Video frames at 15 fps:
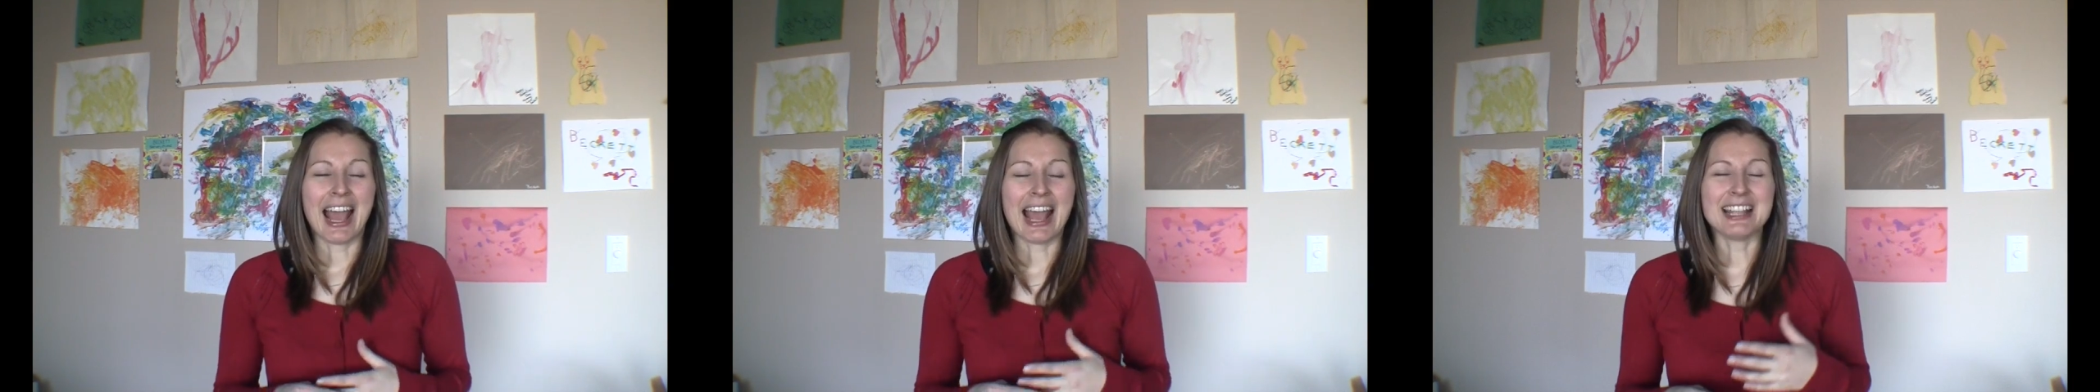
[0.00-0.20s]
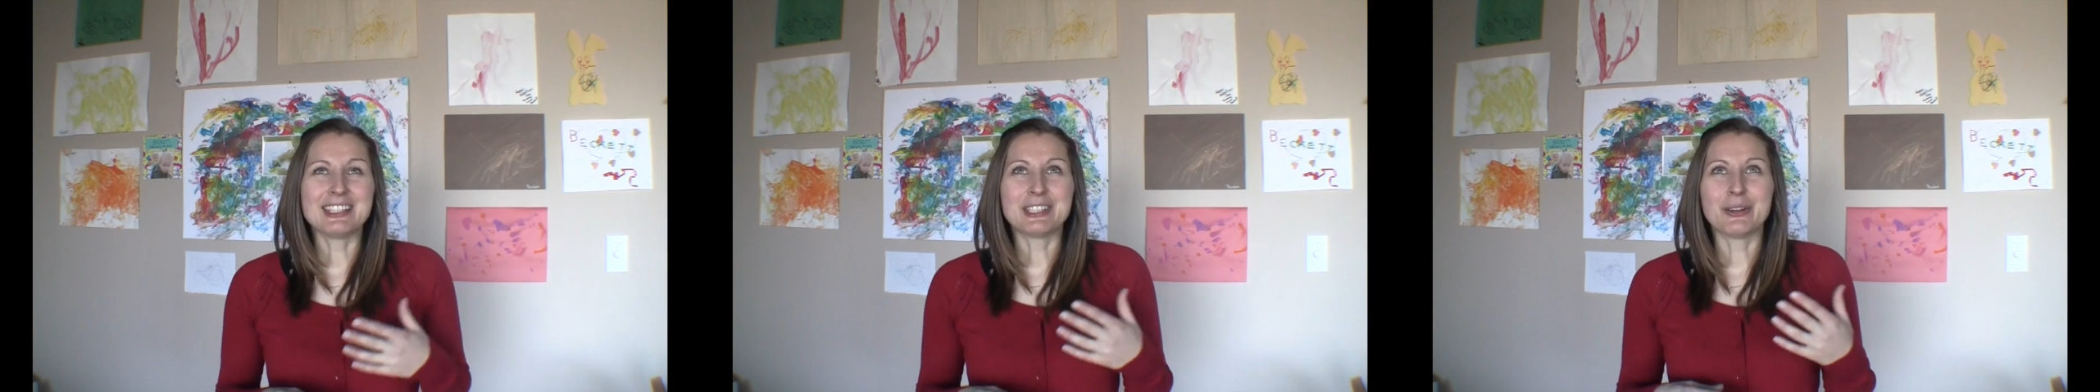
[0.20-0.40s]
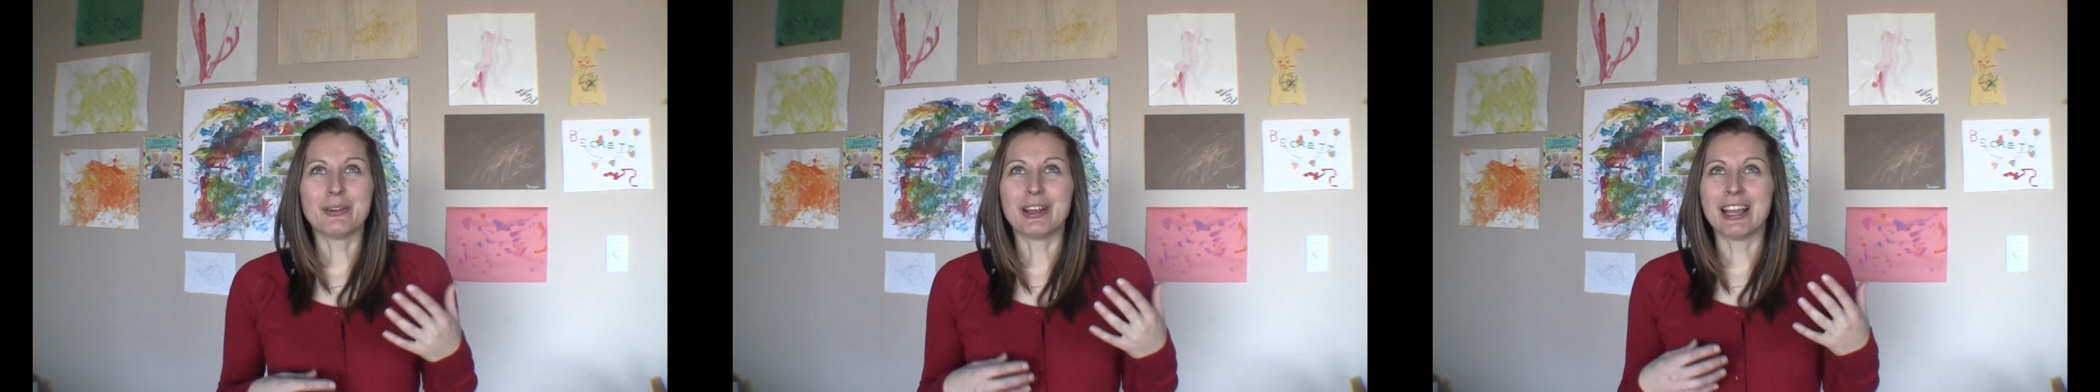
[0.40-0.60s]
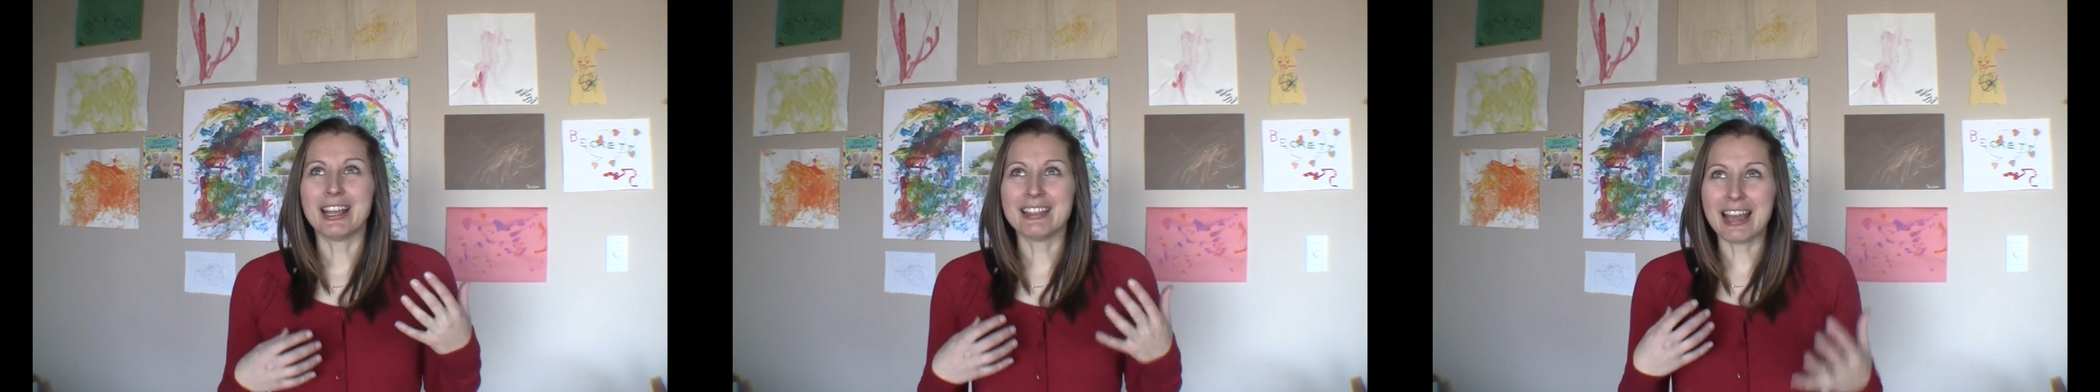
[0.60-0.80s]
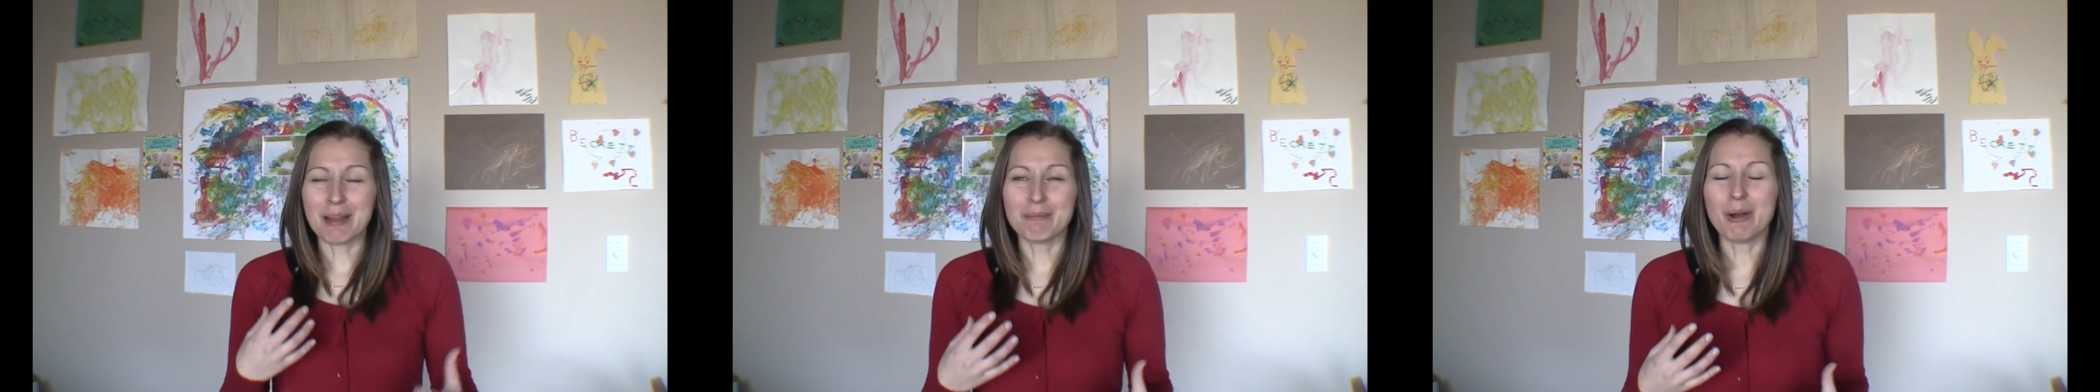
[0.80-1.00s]
And so
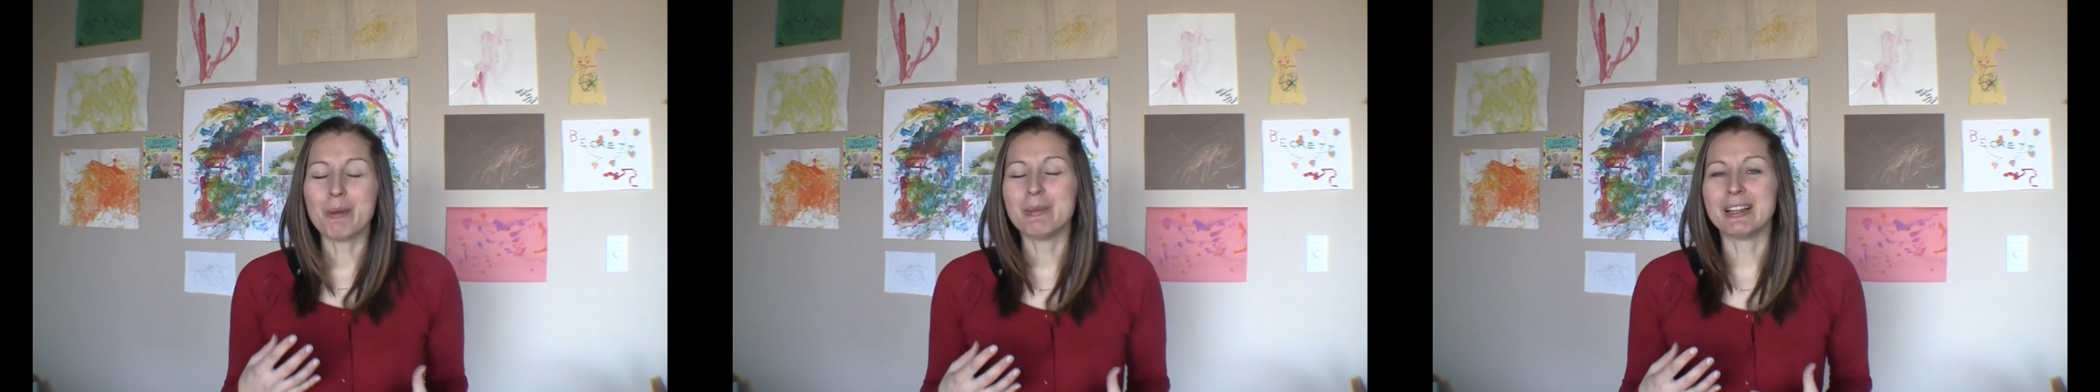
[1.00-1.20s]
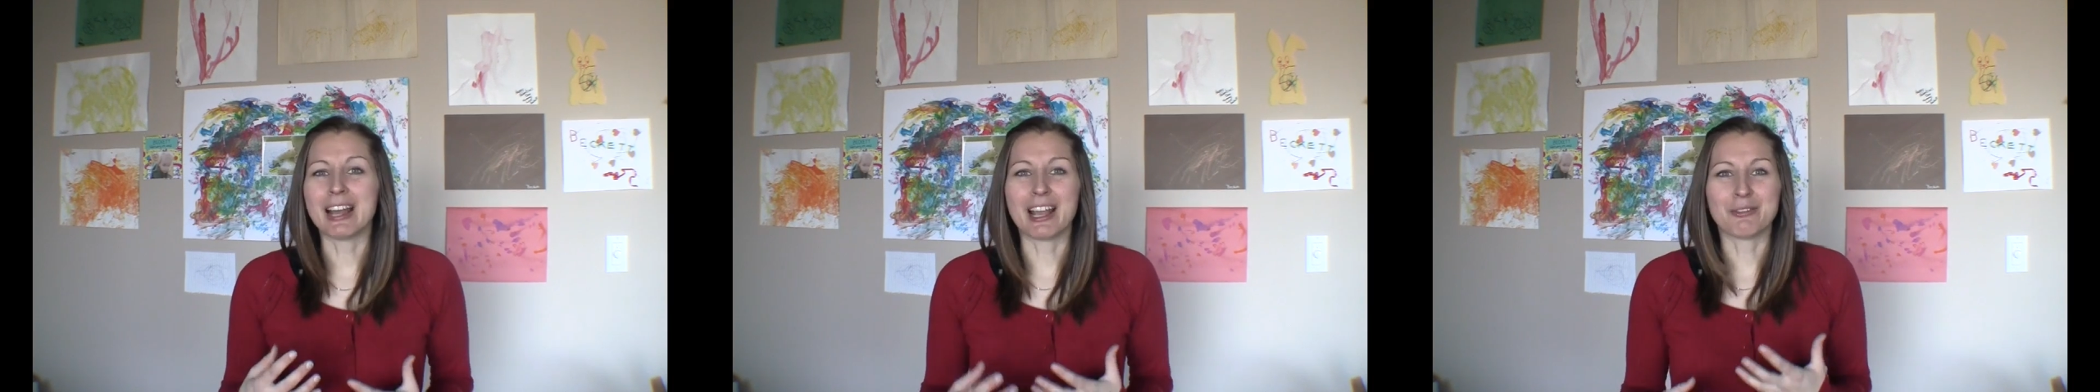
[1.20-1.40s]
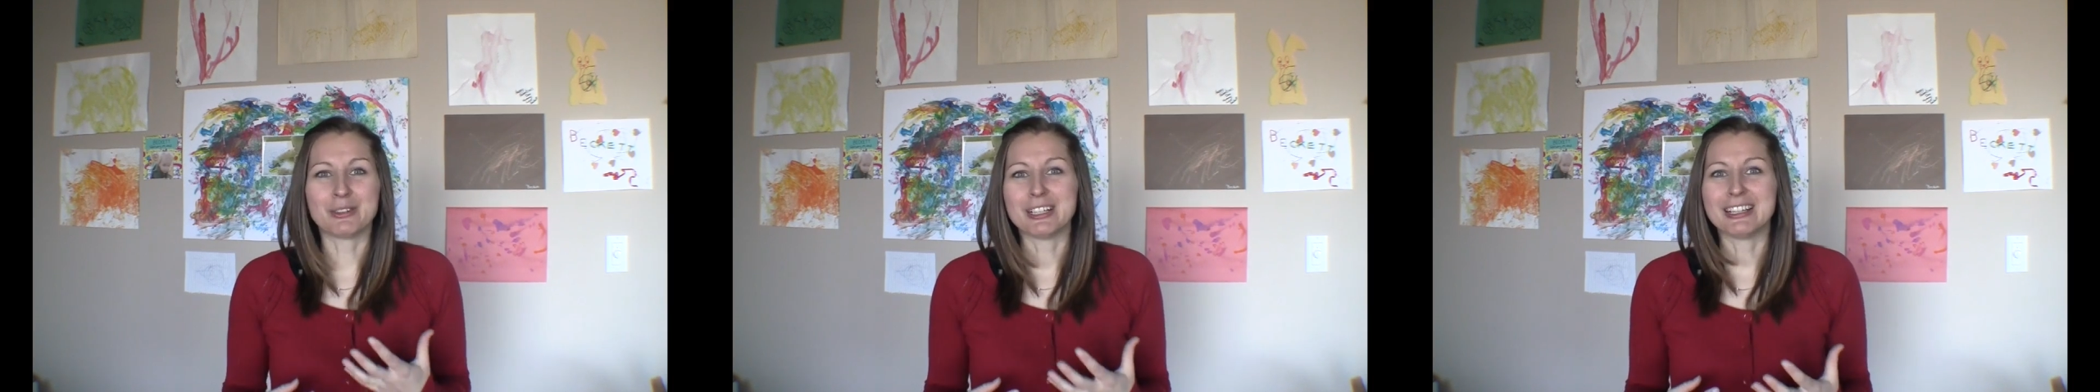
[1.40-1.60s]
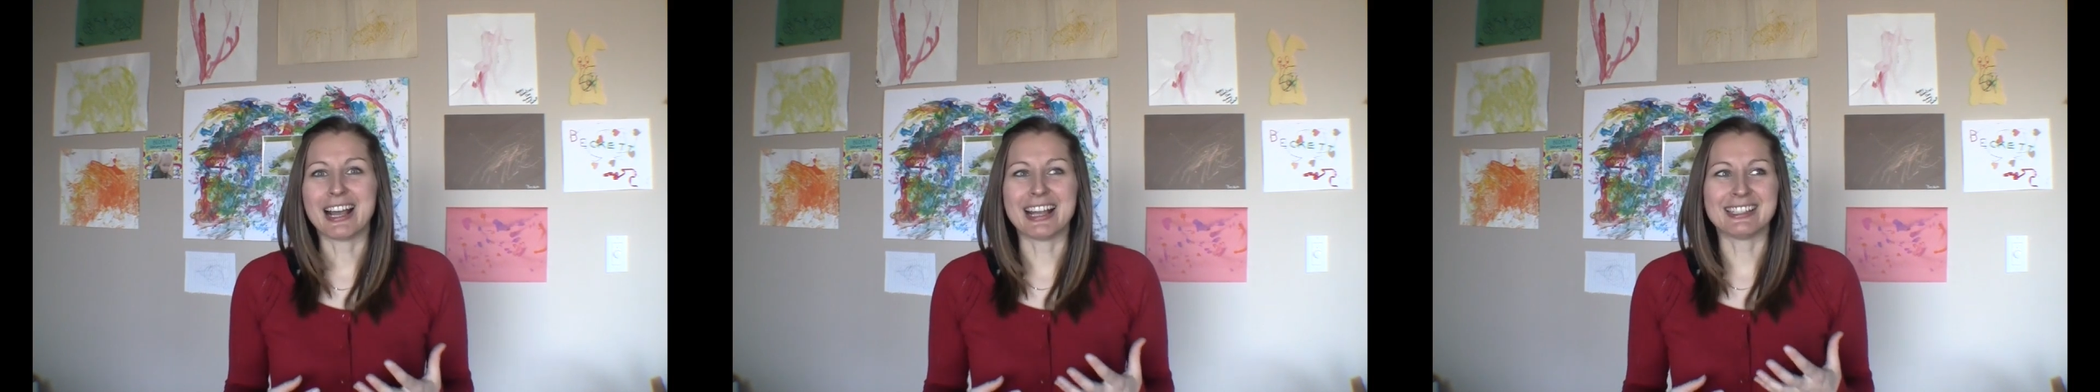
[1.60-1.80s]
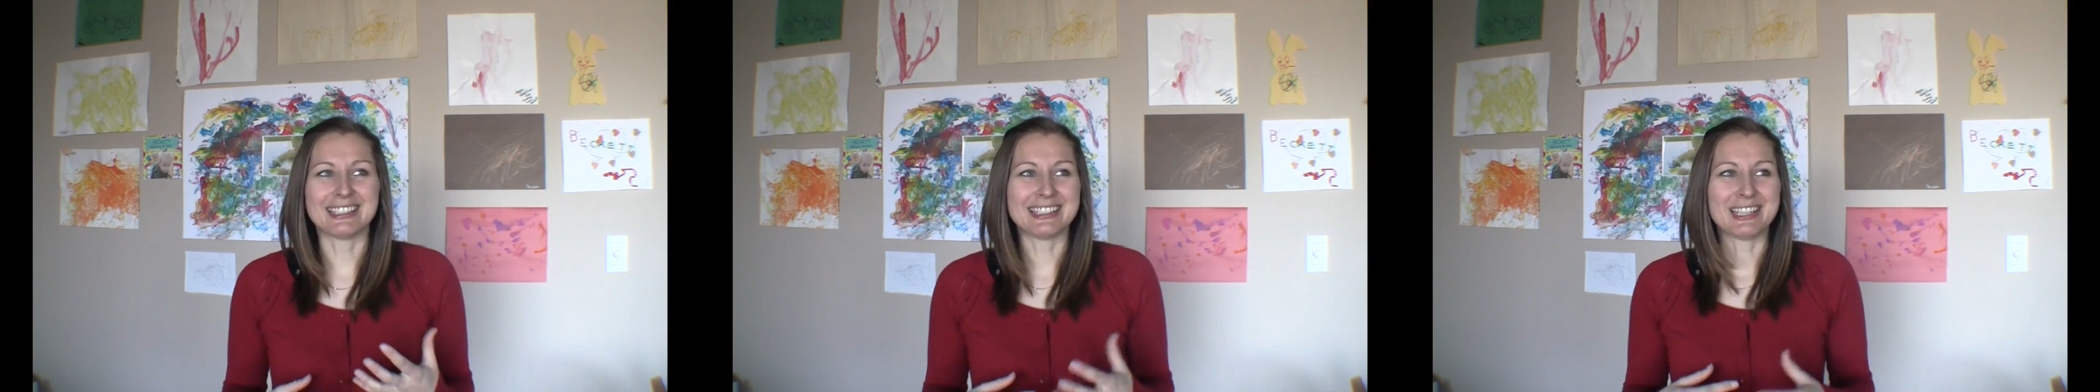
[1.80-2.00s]
in that moment, I realized,